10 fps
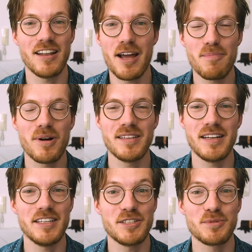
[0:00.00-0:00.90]
like button
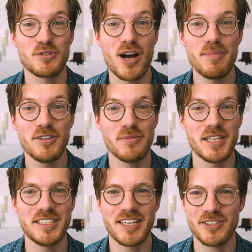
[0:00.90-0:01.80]
and subscribing to my
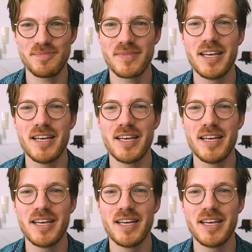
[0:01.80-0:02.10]
channel,